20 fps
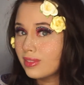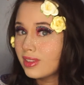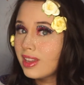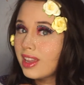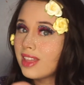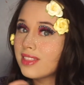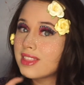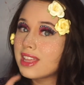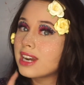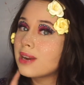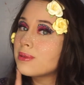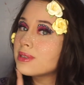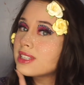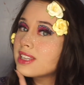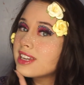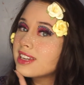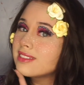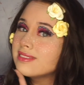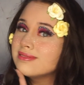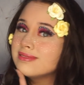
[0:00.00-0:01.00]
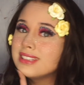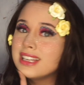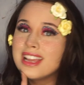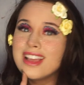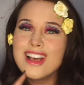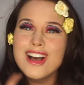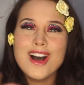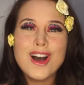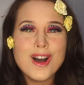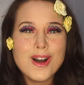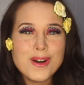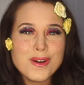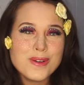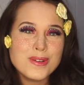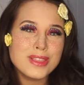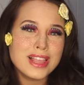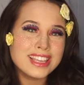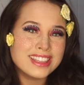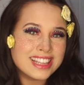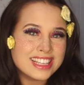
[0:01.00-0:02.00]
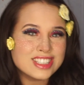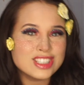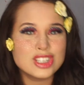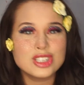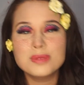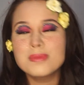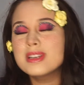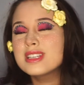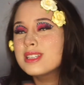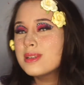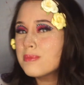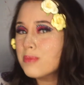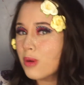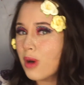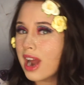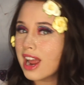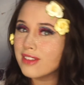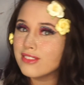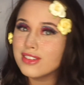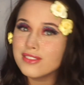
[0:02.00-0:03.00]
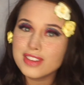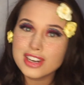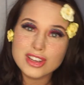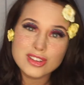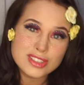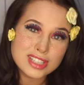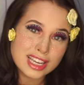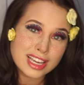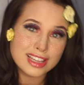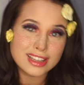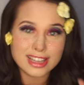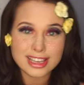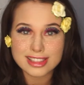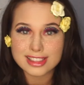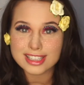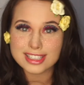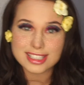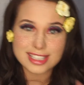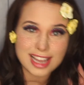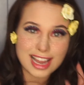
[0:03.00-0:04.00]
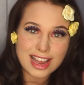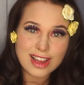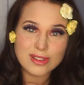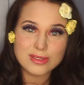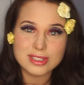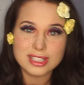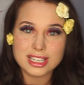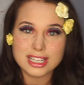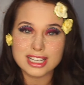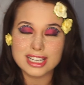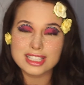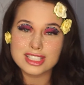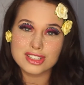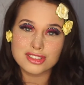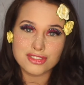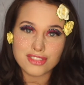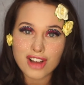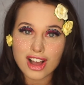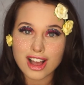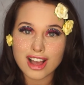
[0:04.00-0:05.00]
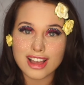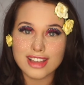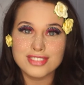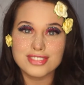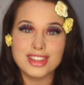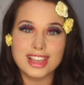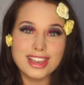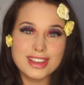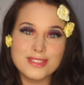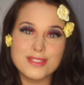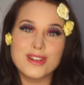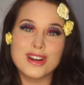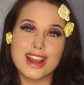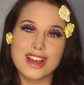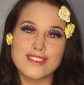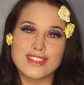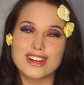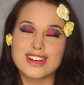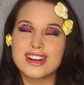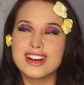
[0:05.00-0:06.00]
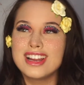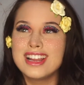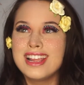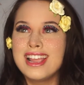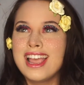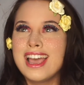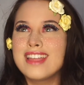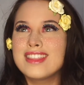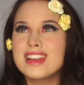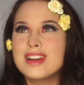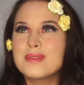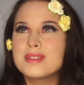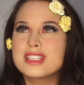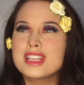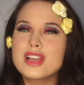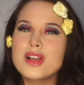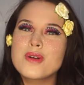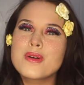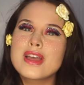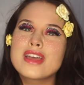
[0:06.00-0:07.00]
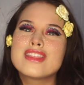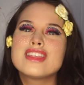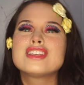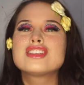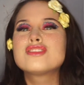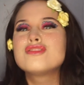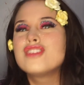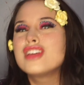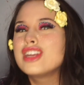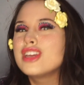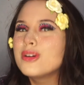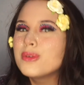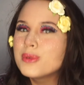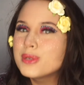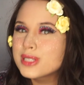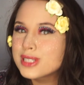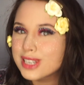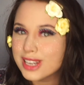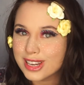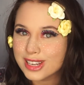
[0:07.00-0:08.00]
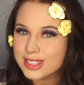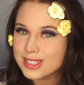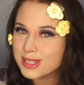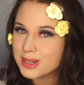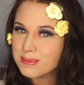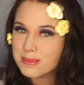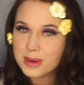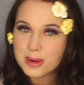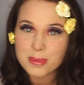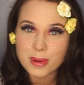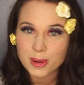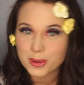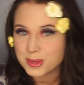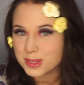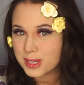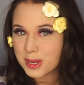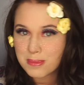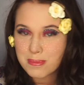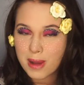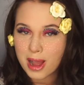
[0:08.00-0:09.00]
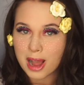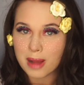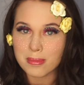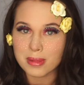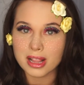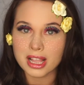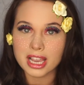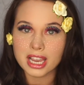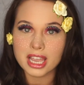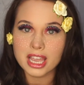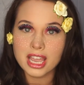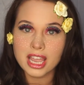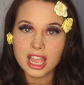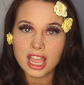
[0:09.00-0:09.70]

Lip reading: And then I was like, oh, like, let's just make some private videos. Like, I like the sounds, like, it's fun, like, whatever. And then I was like, okay, this video was good, so I'm gonna post it public.